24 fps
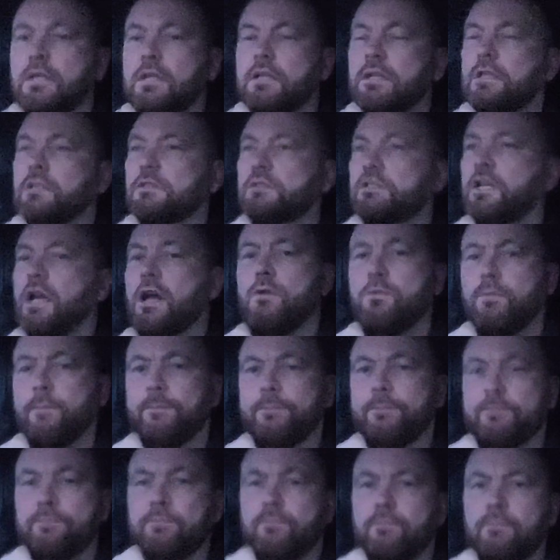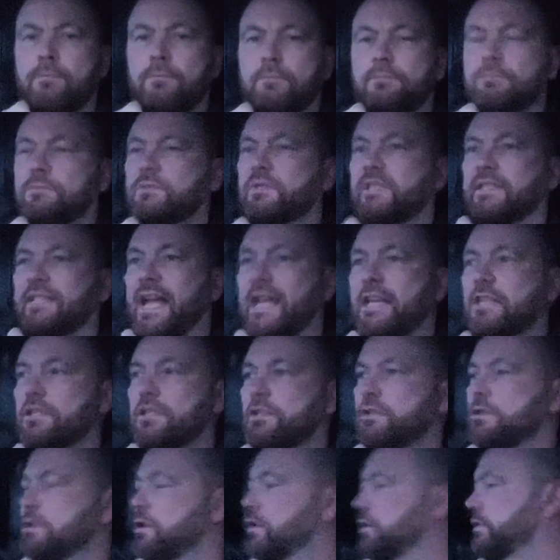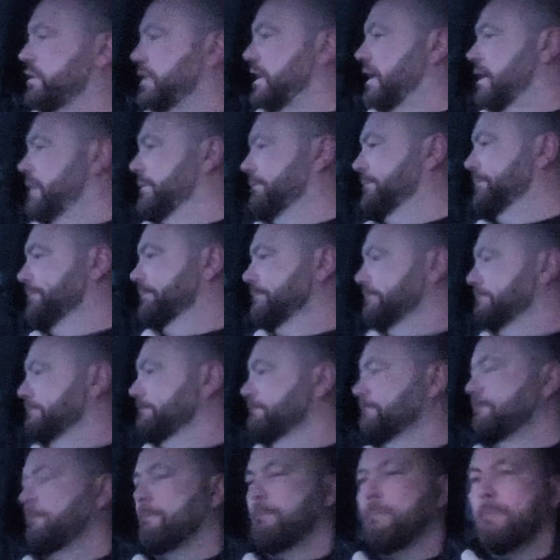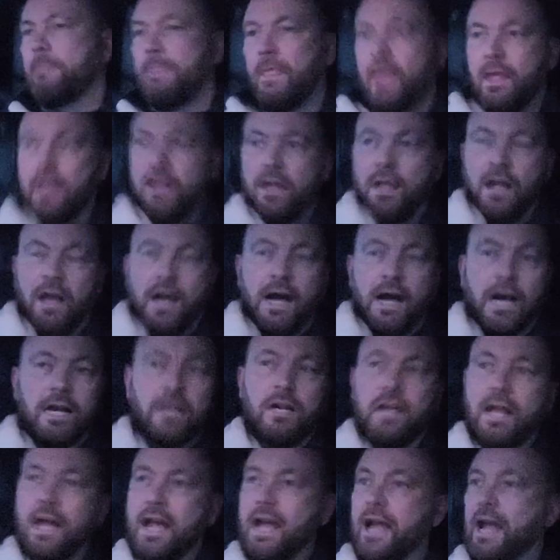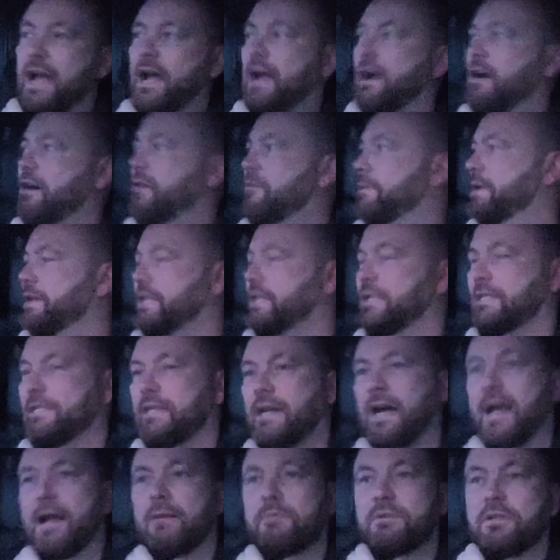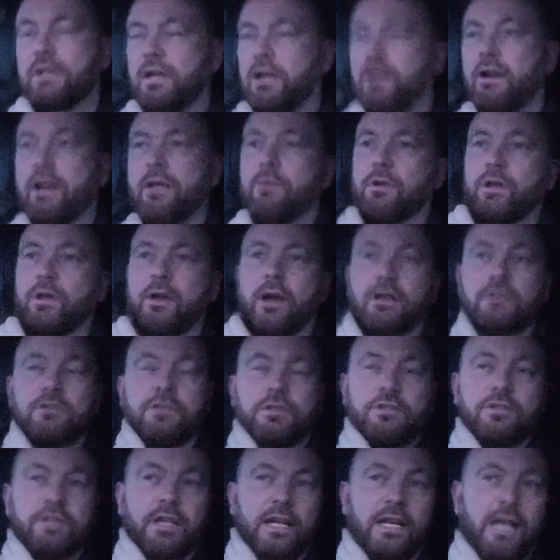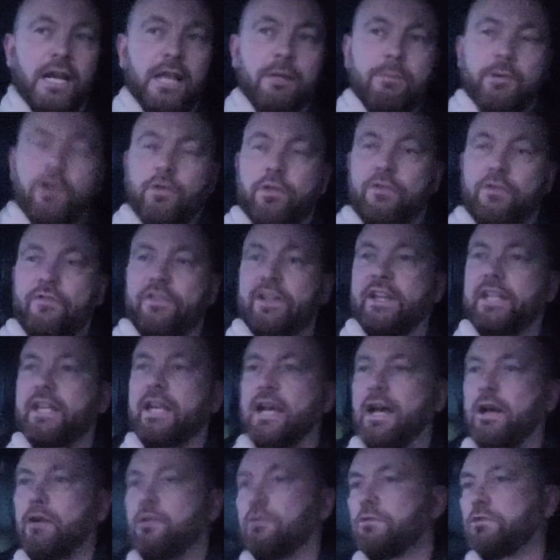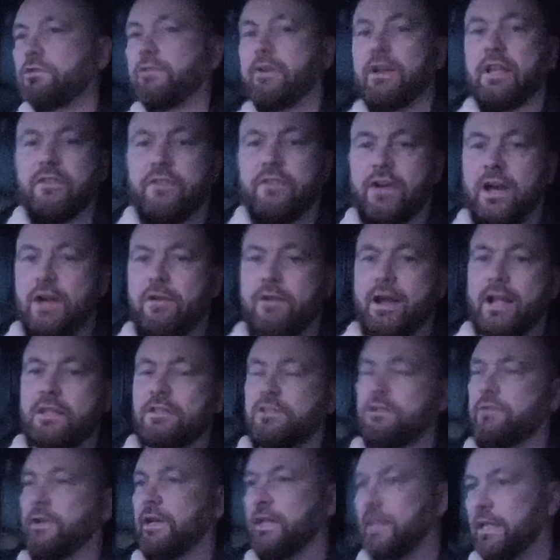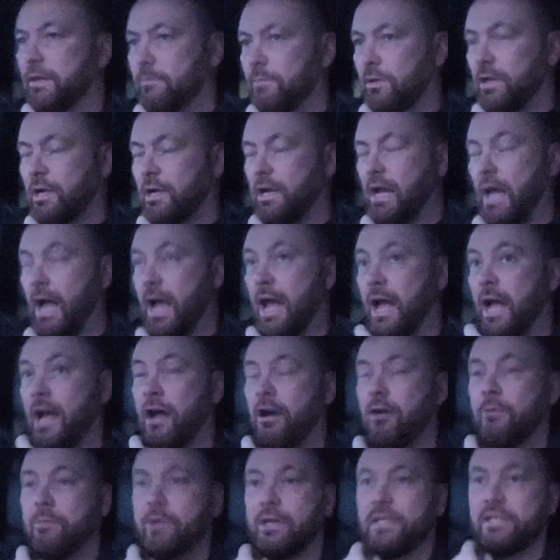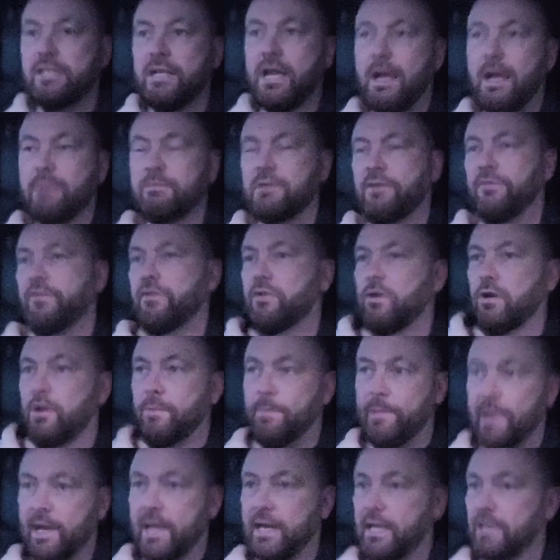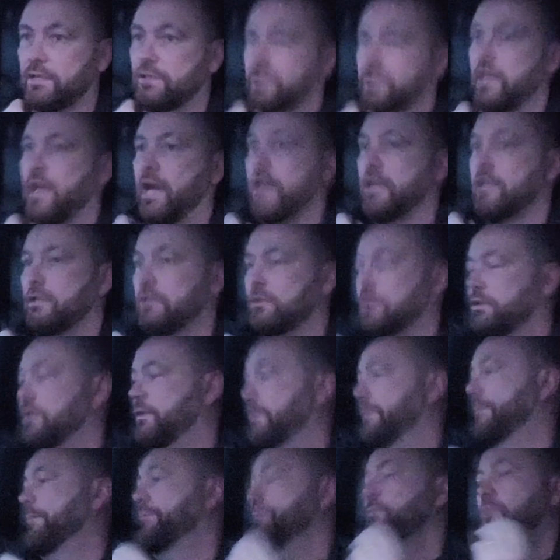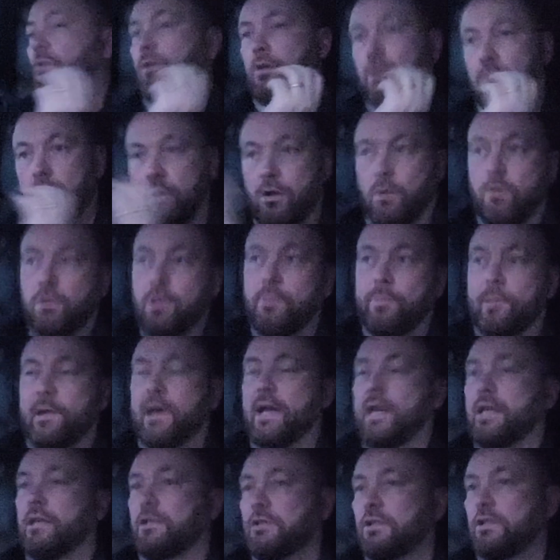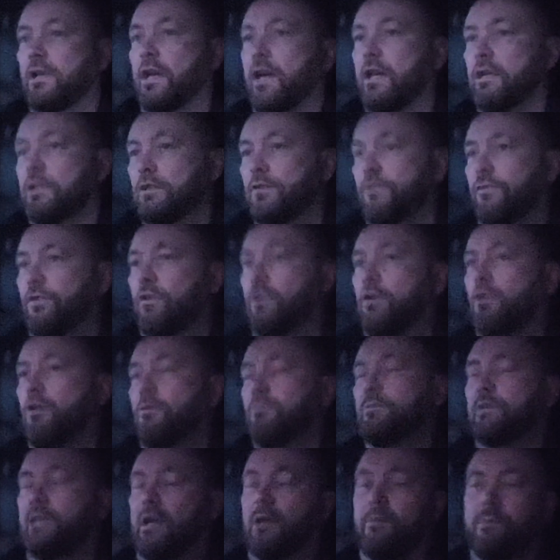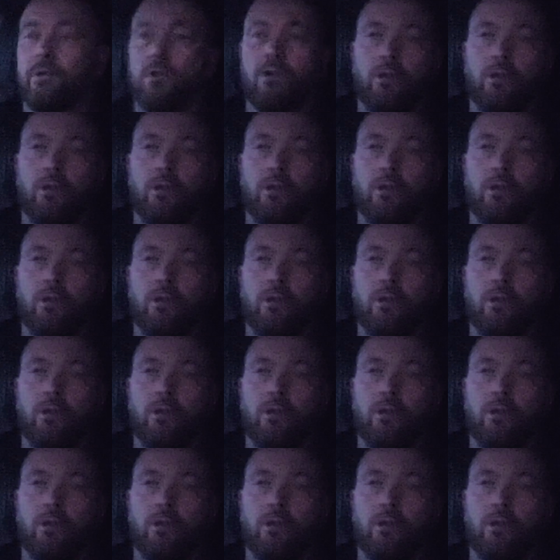So, today's nutter. I don't know how many times, I don't know anyone else has seen any of the other videos or any of our ads or anything, but I don't know how many times, if you've got a part exchange, go on the part exchange form, tell me all